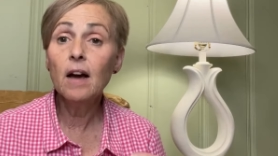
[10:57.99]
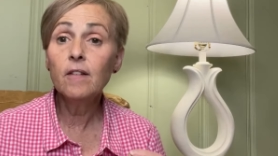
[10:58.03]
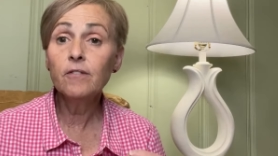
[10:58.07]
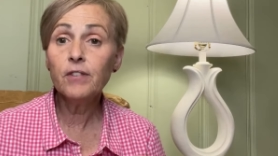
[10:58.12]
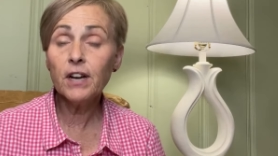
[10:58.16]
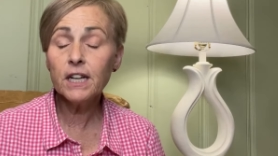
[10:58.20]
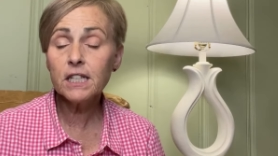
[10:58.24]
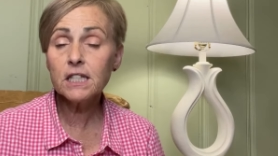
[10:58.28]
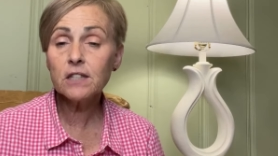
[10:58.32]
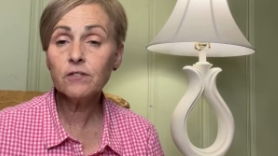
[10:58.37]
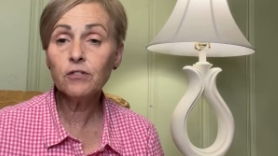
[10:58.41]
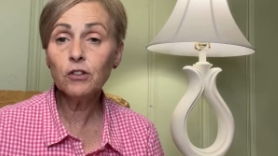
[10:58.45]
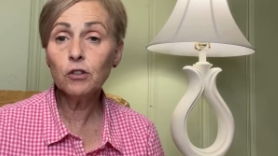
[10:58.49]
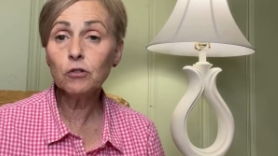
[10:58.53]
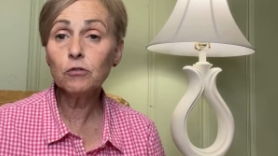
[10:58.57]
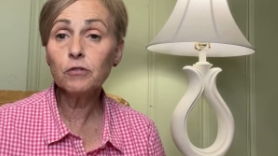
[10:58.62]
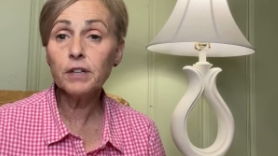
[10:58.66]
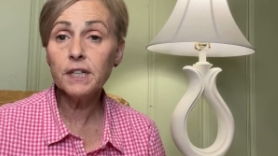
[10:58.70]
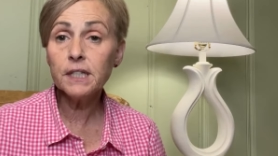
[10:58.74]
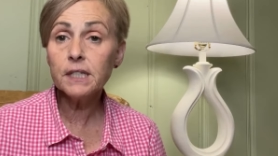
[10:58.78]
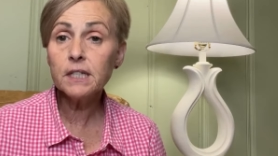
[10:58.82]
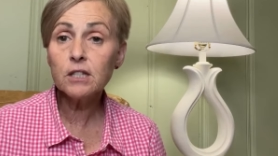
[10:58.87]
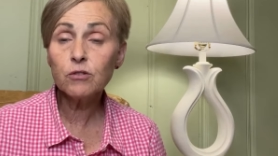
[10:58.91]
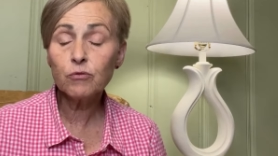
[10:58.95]
Fanci-Full
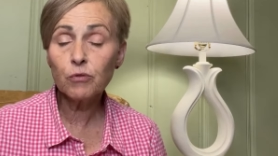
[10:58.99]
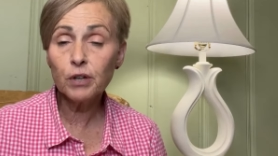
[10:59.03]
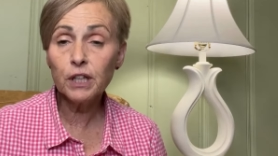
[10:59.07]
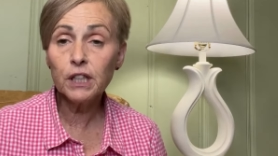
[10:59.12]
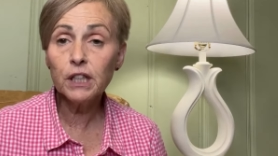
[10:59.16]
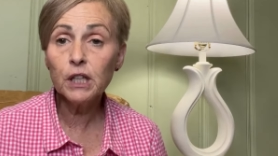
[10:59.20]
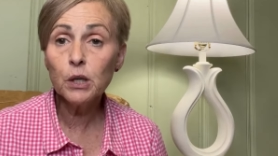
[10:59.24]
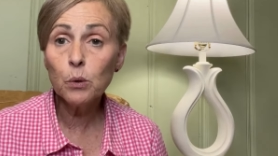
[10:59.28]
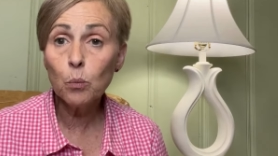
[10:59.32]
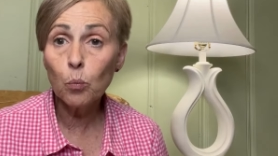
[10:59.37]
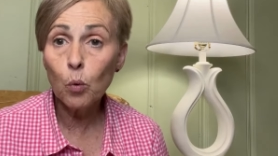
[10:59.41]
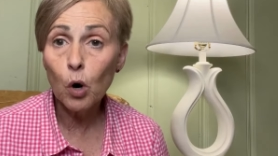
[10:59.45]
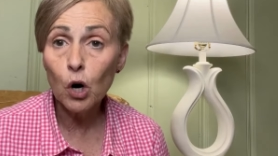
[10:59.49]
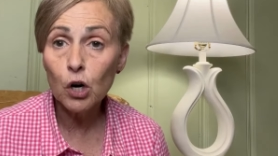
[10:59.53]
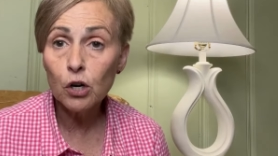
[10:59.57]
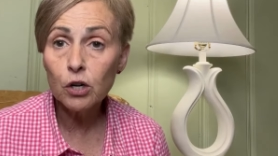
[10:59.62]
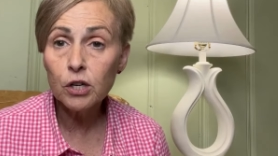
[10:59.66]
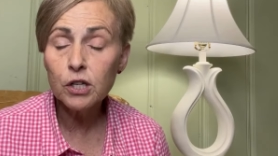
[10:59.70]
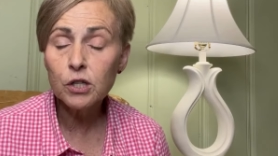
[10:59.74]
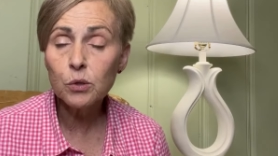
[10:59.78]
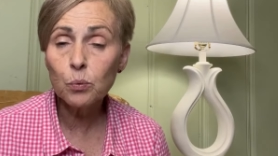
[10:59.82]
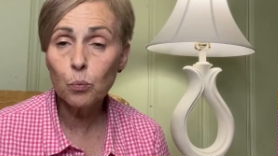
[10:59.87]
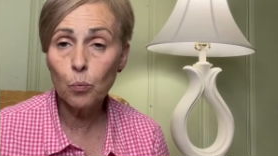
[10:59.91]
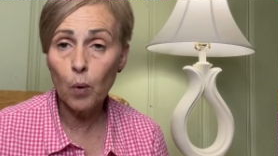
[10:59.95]
rinse really
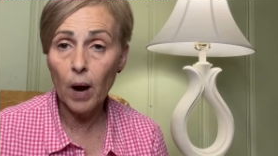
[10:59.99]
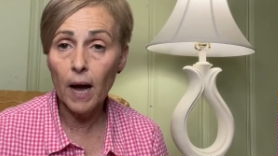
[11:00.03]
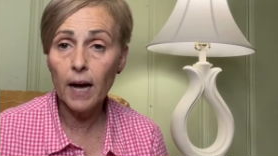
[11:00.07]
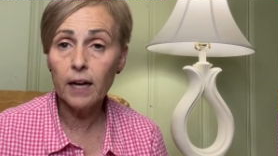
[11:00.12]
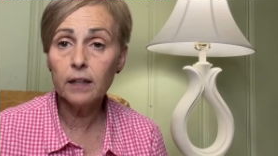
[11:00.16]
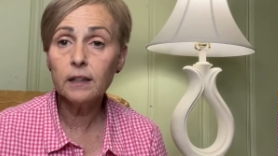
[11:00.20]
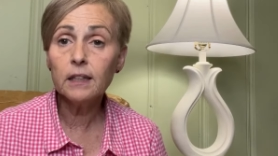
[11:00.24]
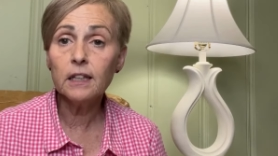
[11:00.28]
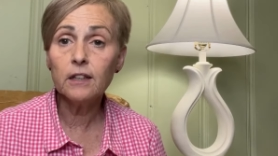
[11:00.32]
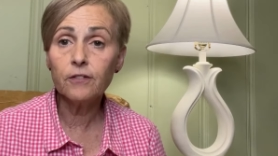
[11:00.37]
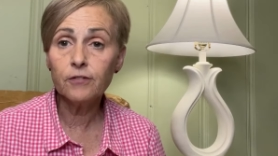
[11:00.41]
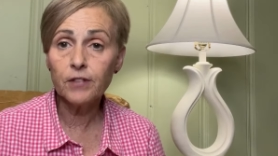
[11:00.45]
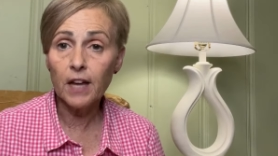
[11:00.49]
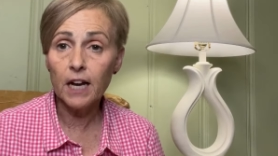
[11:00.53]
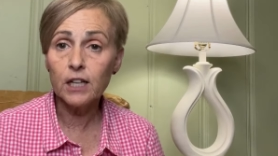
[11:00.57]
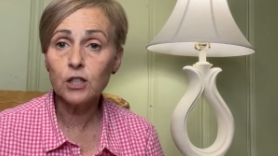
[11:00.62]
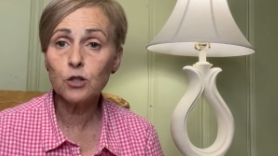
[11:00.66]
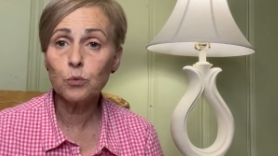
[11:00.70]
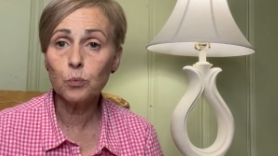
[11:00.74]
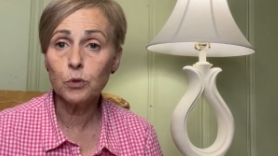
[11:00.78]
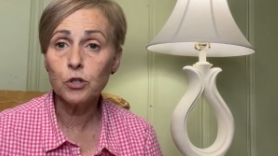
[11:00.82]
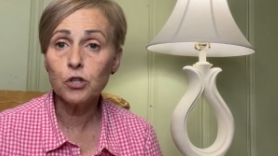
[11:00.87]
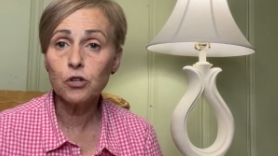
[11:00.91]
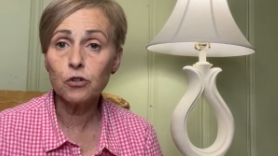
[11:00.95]
works well if
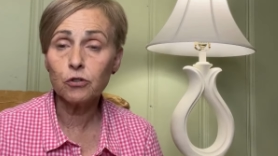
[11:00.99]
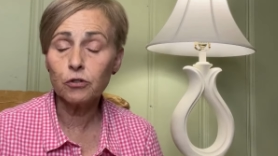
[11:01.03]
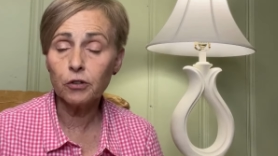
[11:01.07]
that's what you're